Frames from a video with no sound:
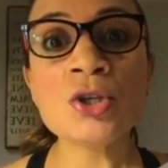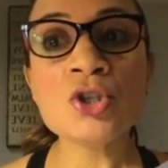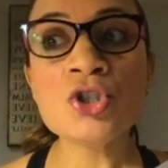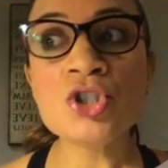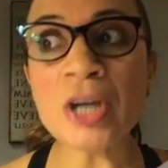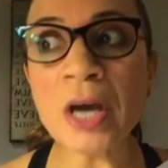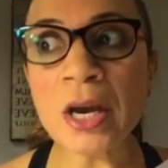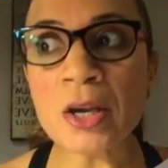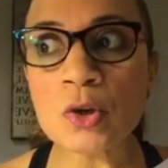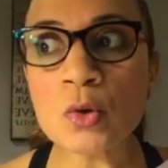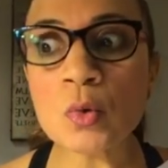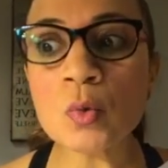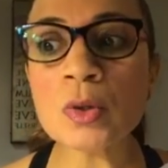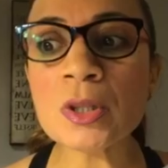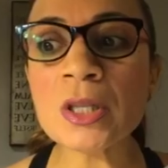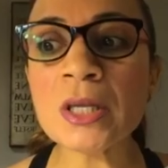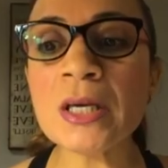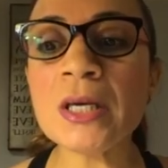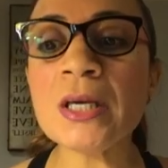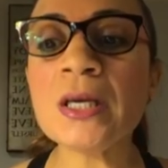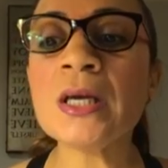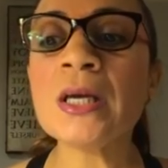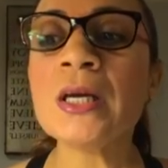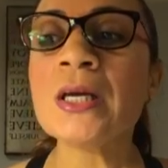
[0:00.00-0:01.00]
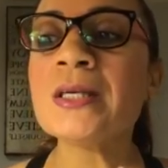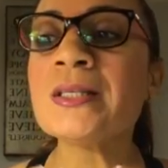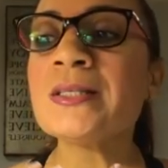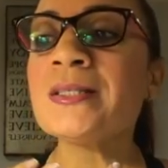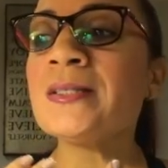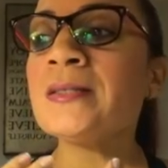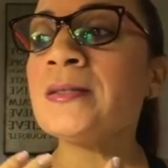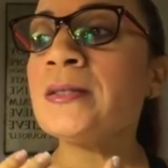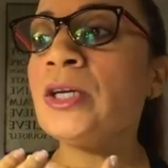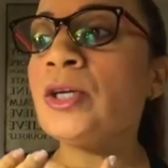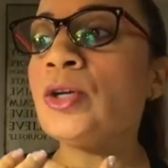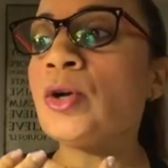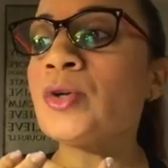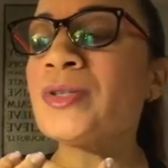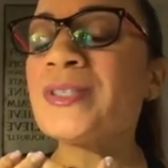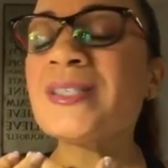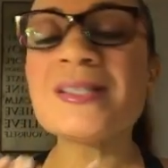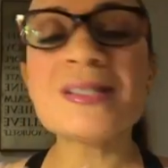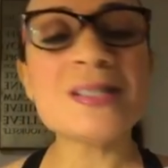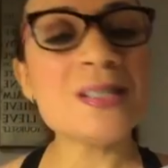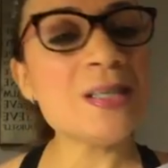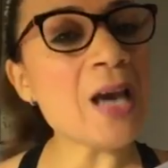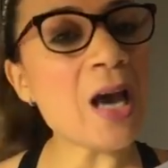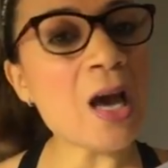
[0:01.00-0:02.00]
Genuinely,
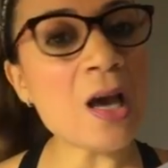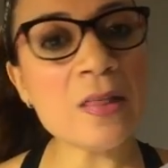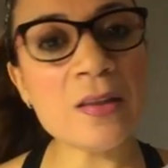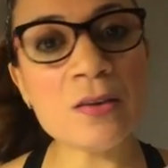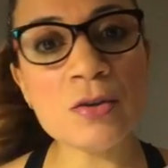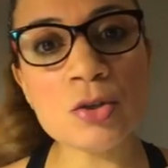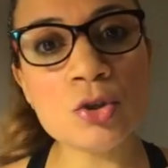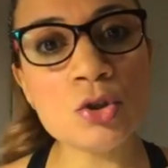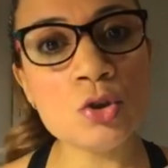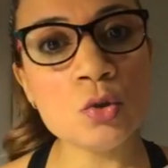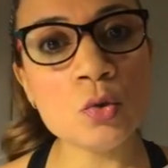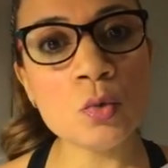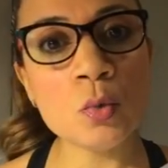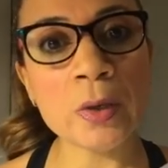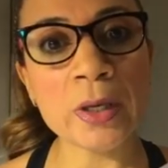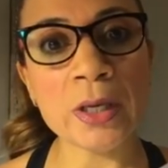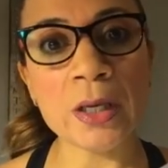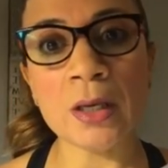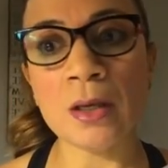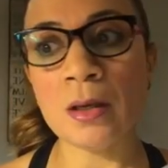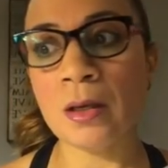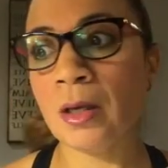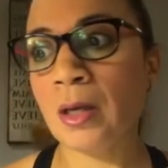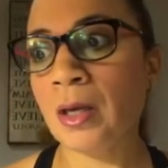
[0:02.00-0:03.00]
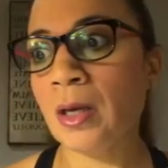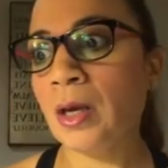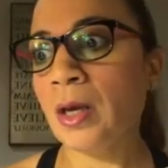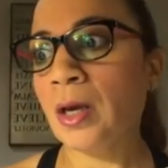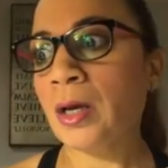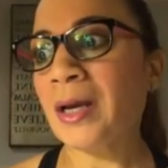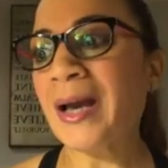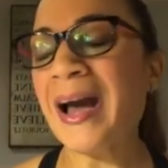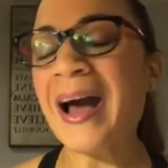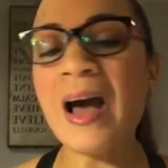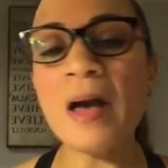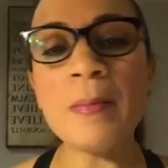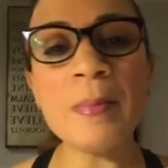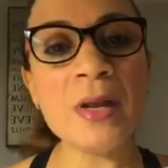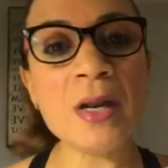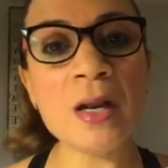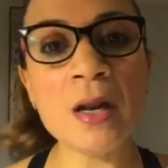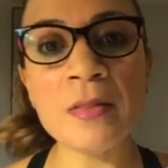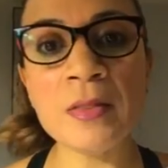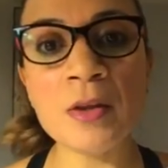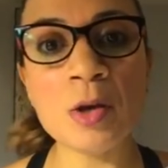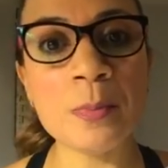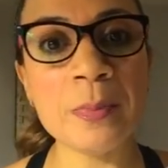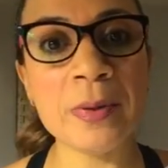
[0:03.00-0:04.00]
see how they're doing. Comment
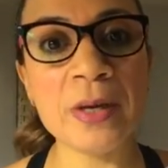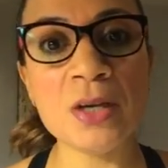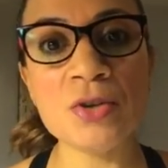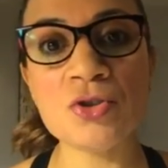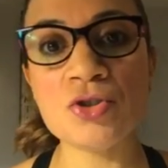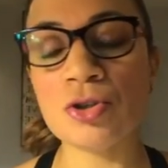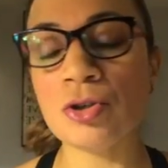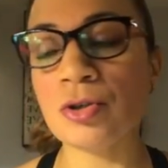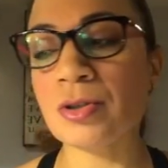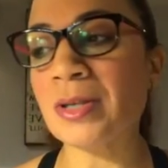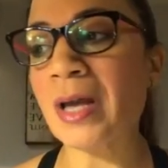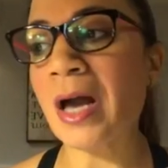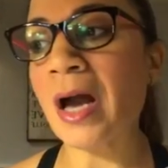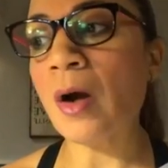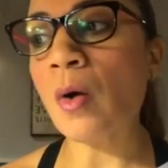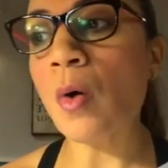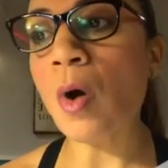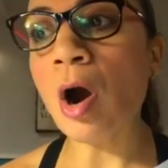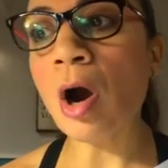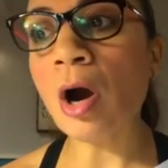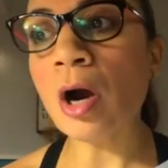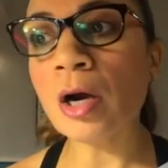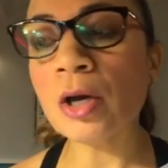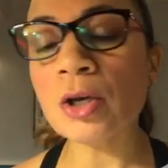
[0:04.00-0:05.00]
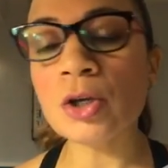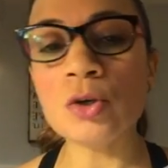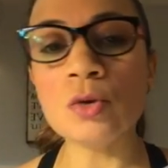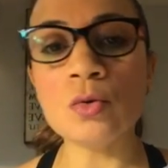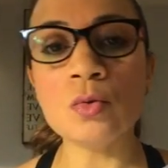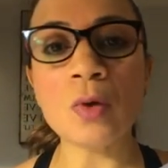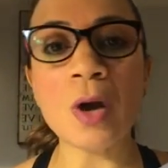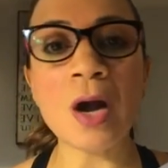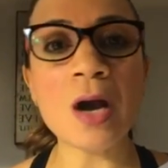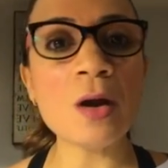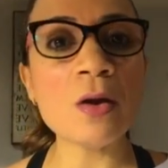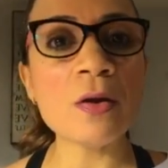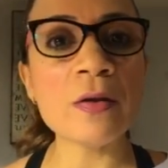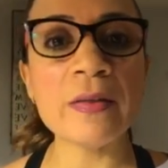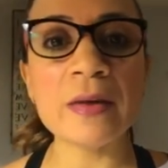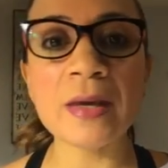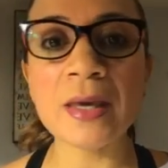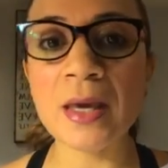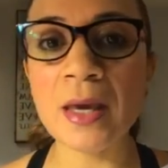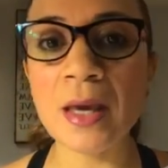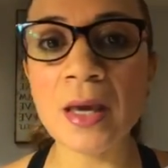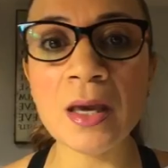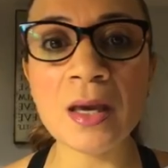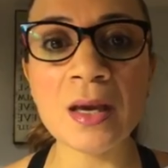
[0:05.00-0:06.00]
on their pictures. How are you? How are the
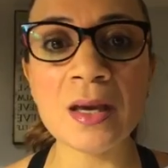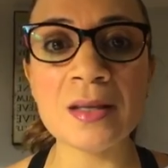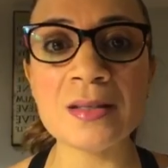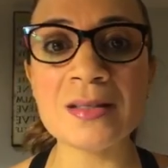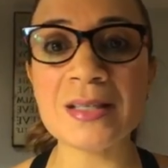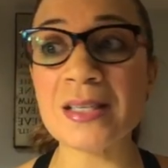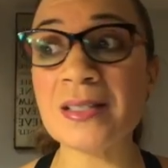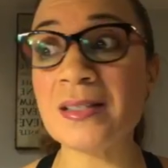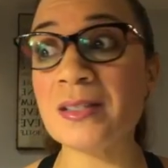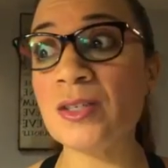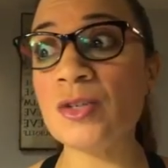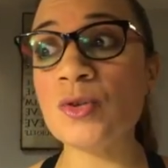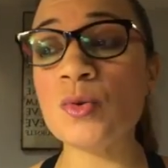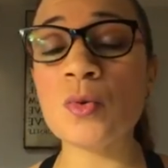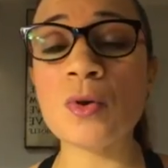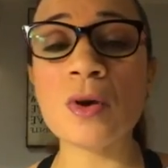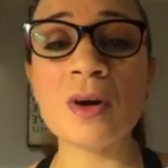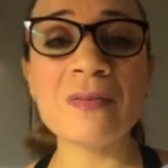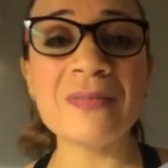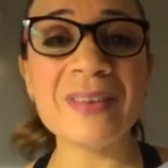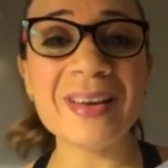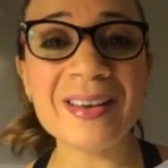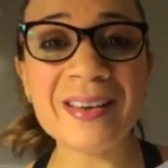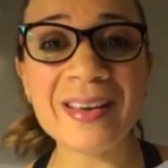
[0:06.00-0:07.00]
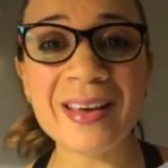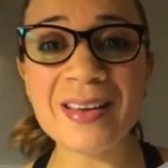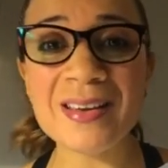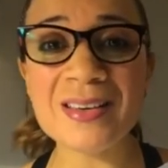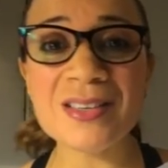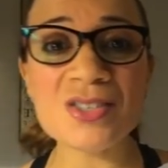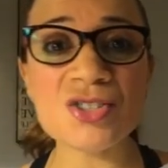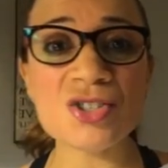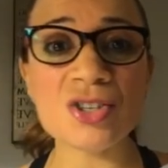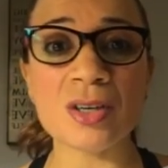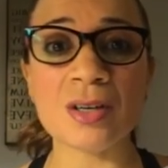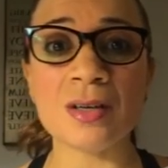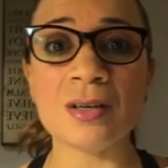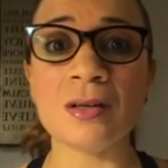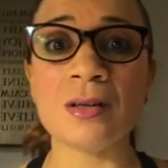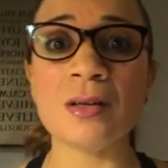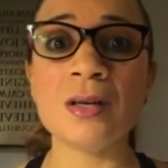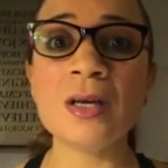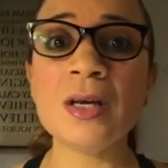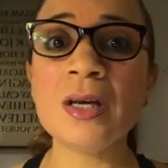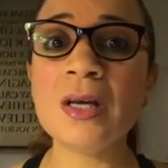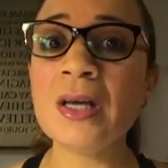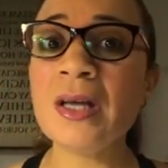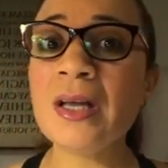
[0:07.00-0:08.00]
kids? I see you were on vacation.